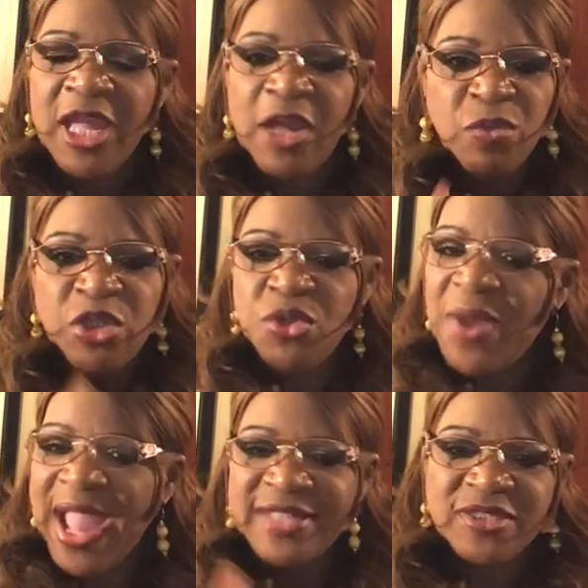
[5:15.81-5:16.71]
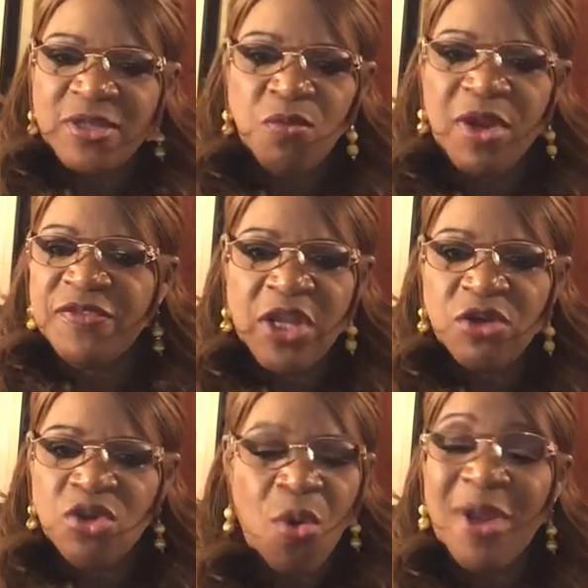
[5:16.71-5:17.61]
And when you ask them where they're
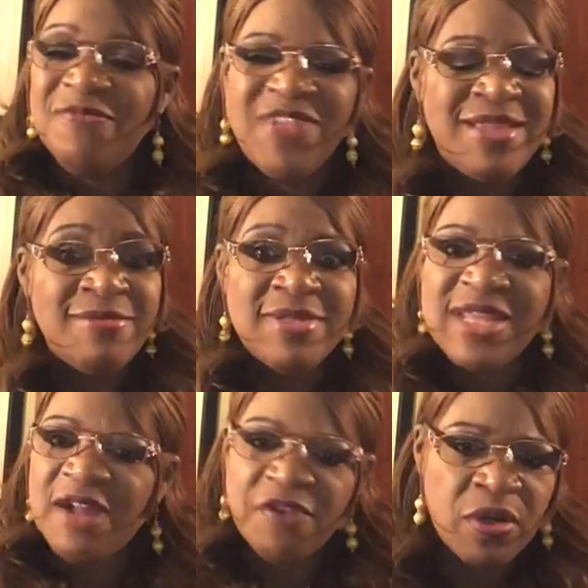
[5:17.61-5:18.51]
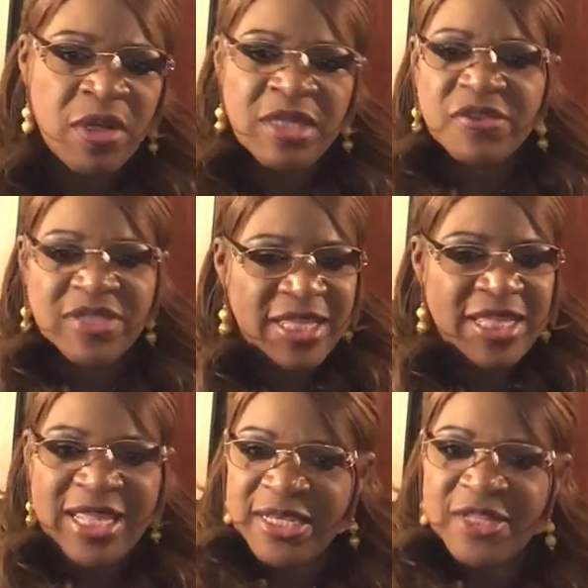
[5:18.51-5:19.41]
going, they never
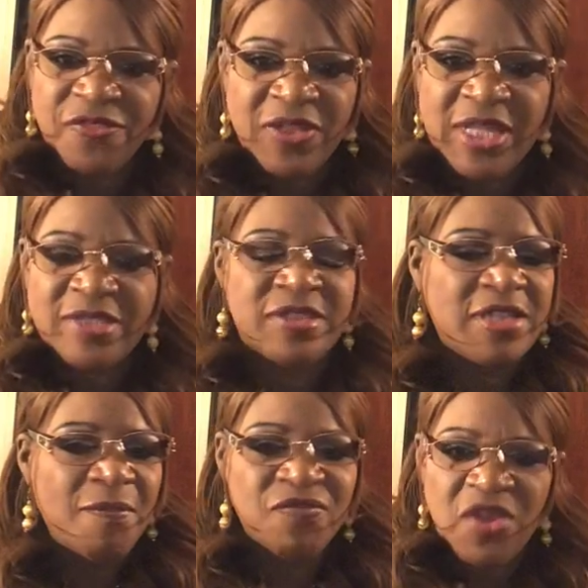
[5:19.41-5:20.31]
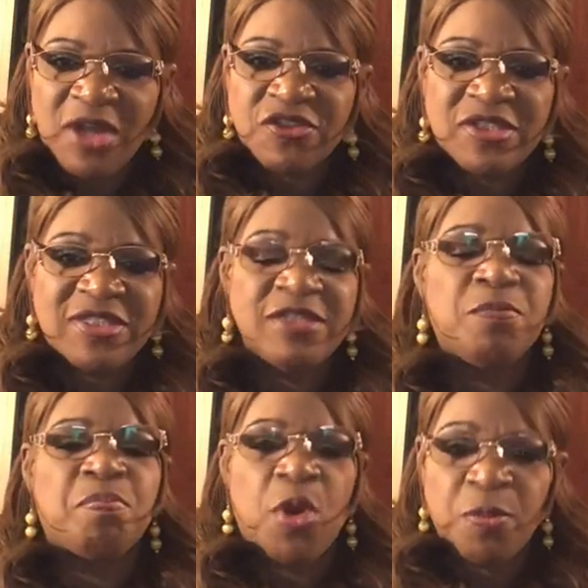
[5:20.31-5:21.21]
say anything. Some
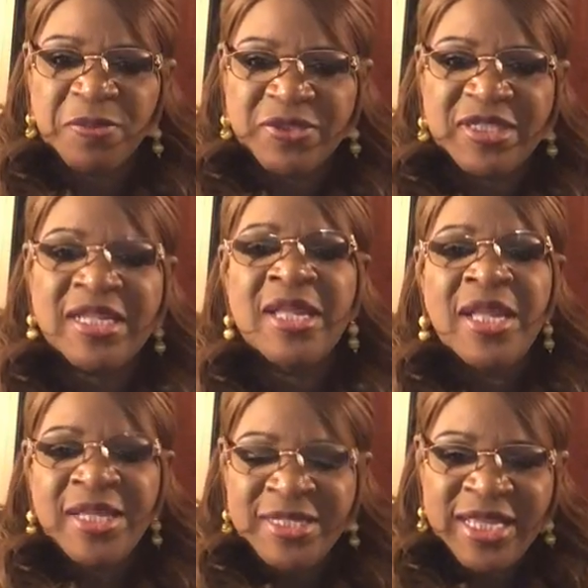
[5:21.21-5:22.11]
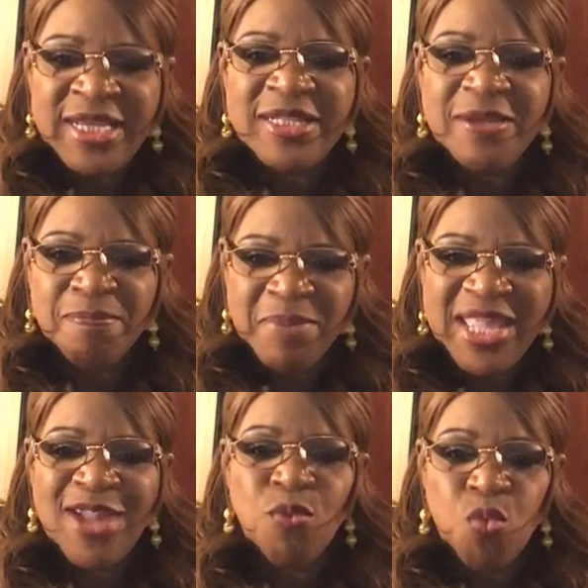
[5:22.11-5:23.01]
narcissists purposely get in the
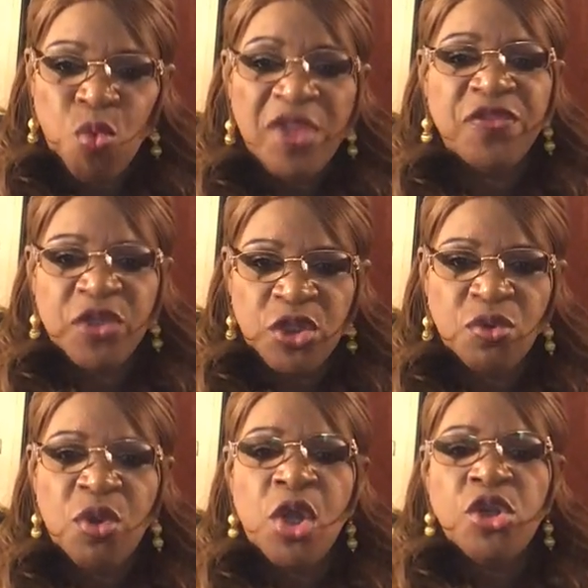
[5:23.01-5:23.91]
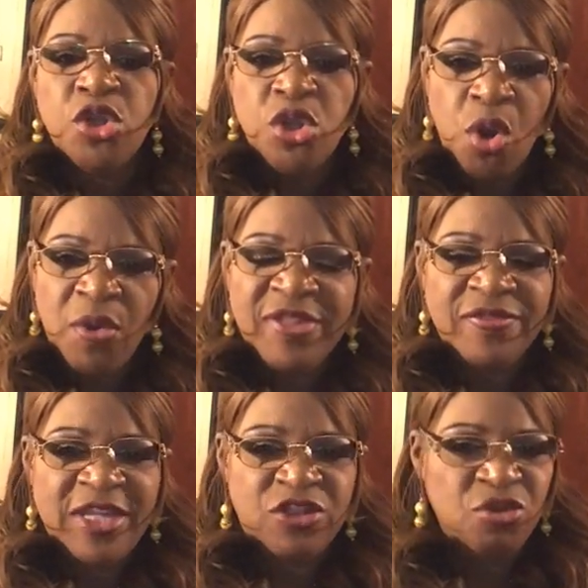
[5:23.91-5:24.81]
bed with you,
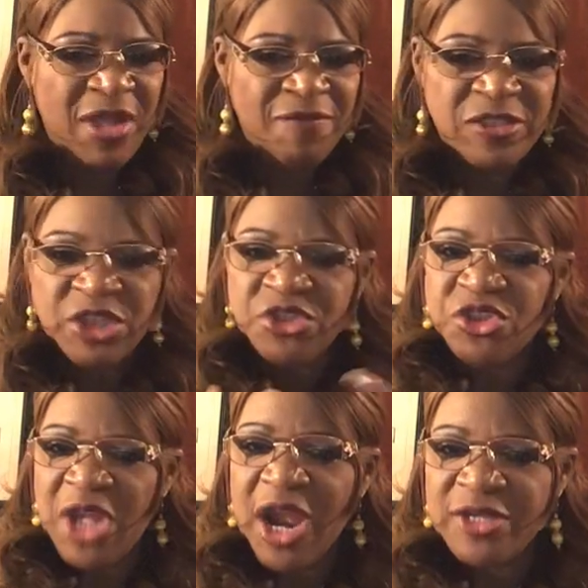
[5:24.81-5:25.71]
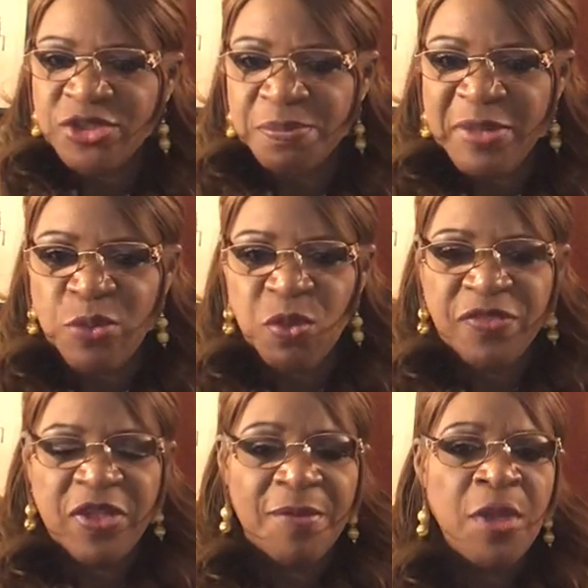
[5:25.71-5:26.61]
knowing that you have a desire to be
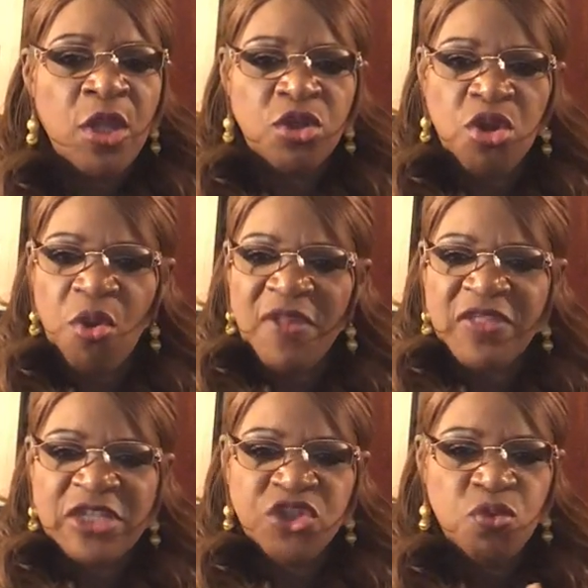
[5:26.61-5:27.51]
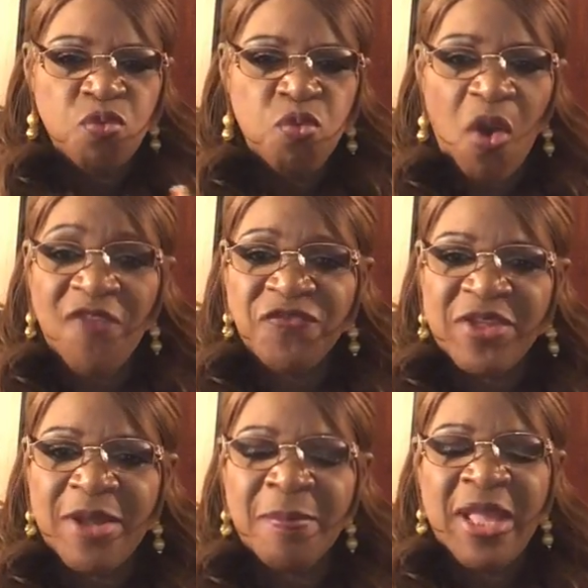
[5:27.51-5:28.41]
with them, knowing that you want
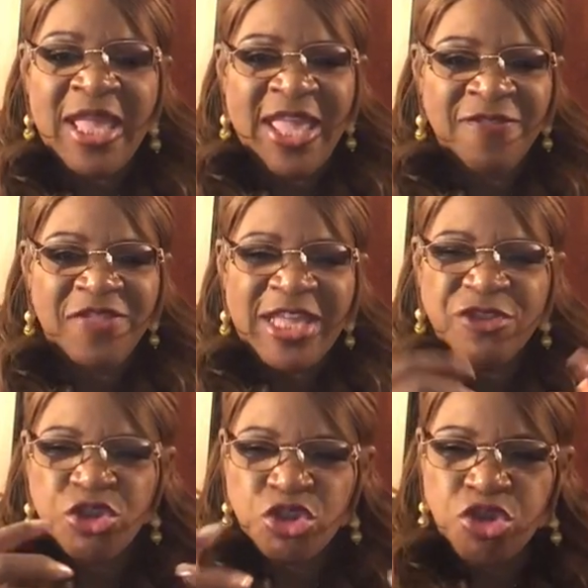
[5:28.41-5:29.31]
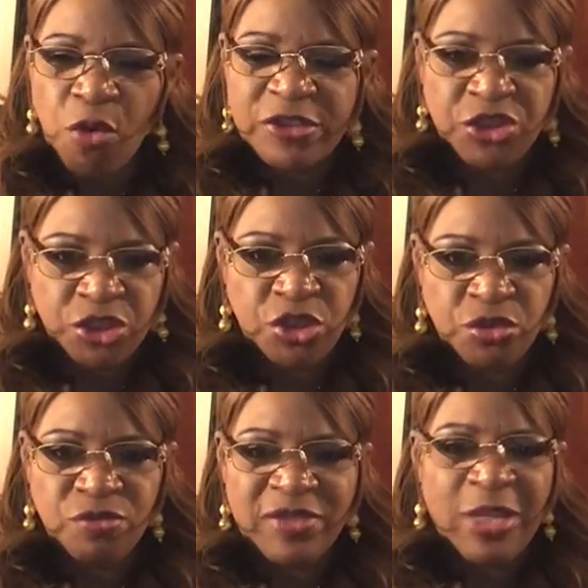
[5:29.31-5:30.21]
them, and they torture
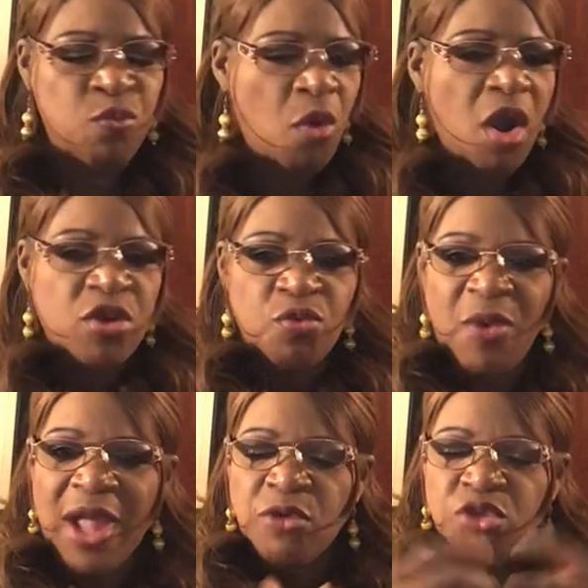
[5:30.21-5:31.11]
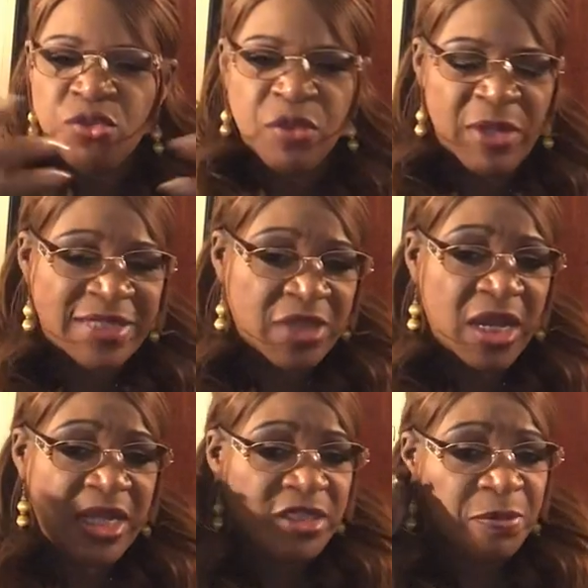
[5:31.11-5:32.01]
you. They walk around you as a
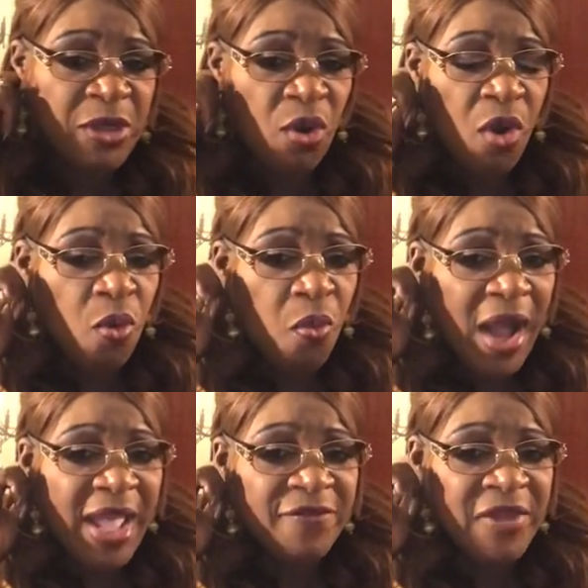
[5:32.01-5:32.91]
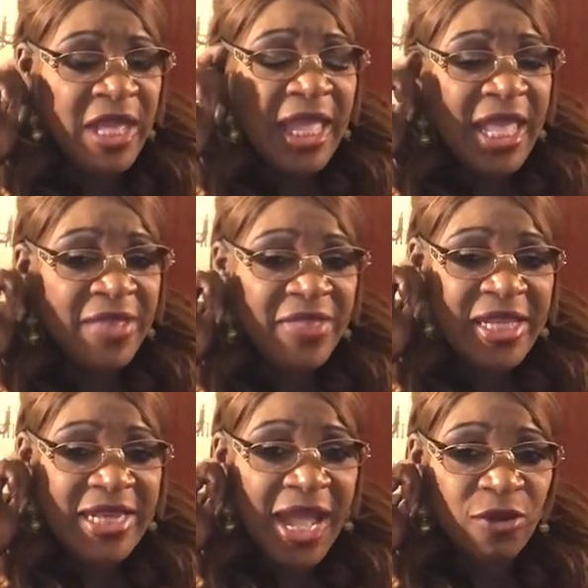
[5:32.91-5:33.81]
husband or a wife and they
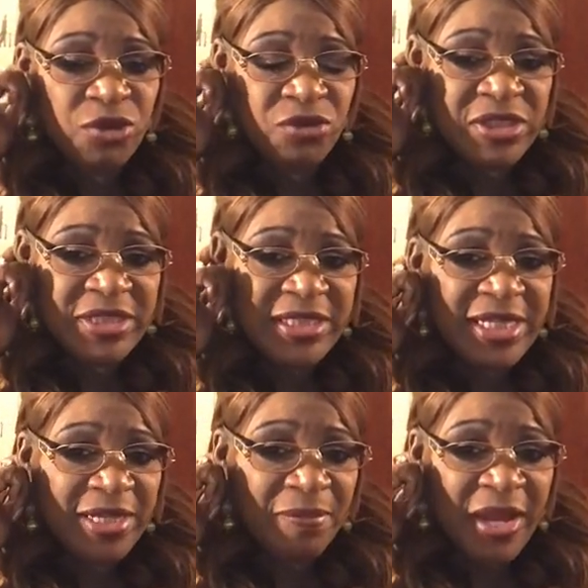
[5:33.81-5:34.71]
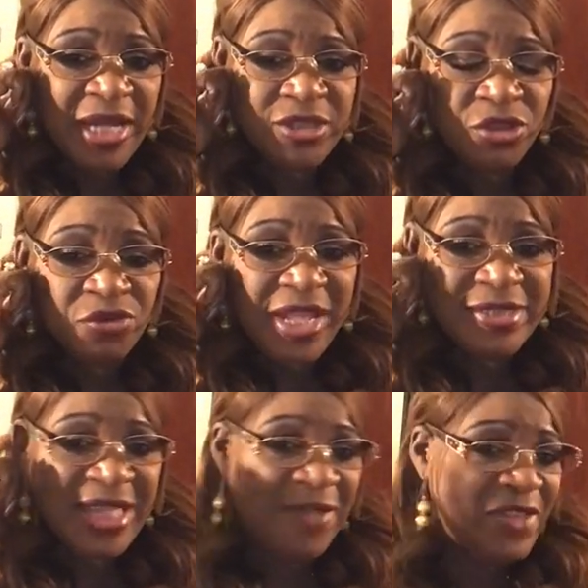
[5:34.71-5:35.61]
allow you to see them
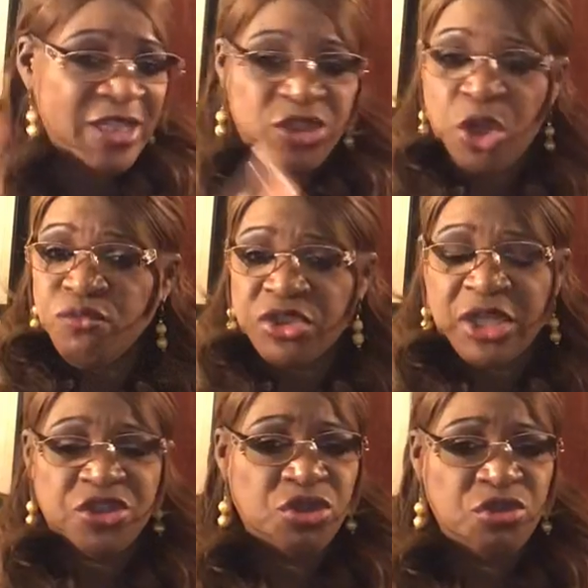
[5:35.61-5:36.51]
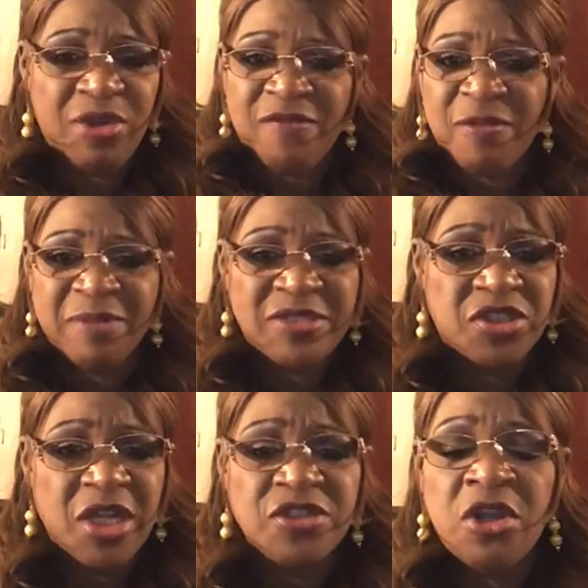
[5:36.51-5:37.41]
undressed and they don't touch you. You haven't been
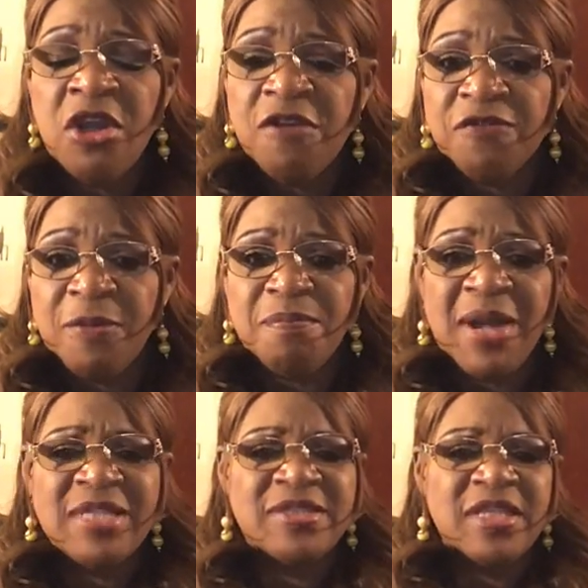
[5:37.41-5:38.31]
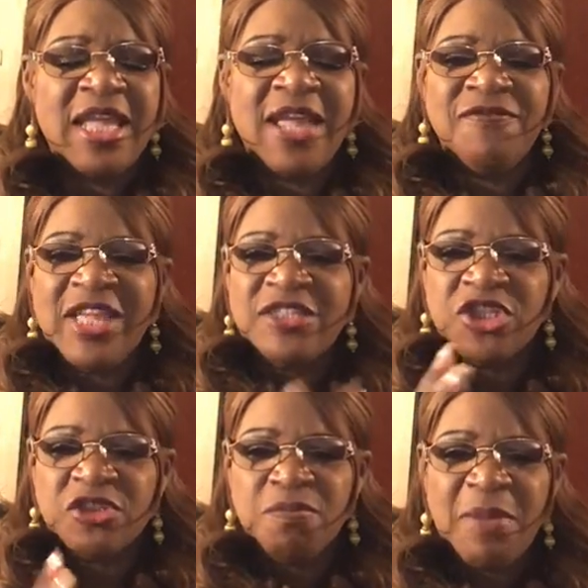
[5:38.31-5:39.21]
touched for months and they
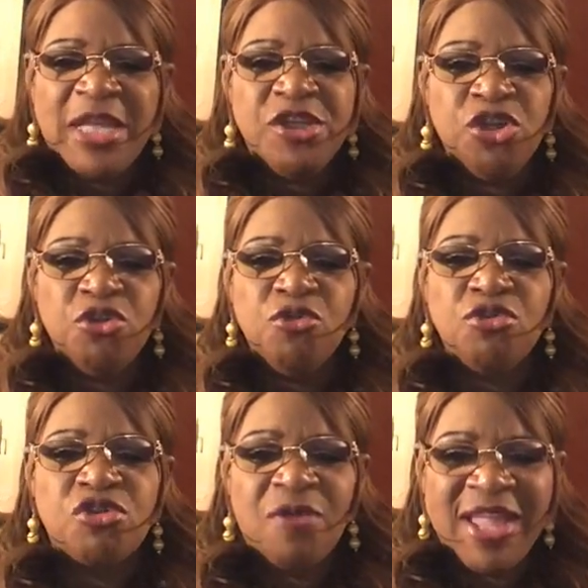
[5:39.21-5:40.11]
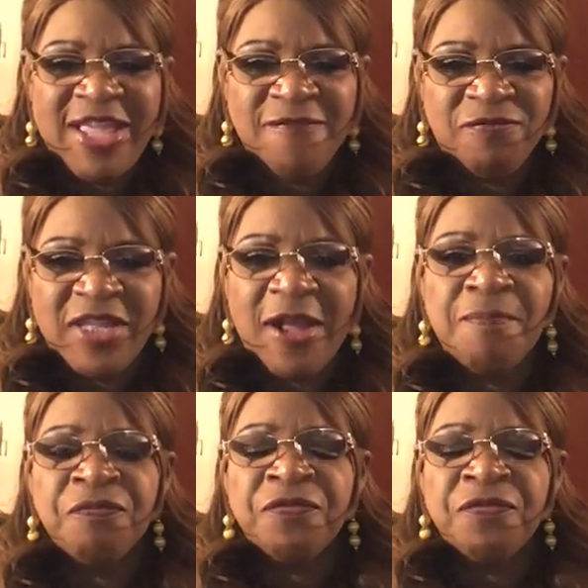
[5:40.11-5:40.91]
just make you crave them.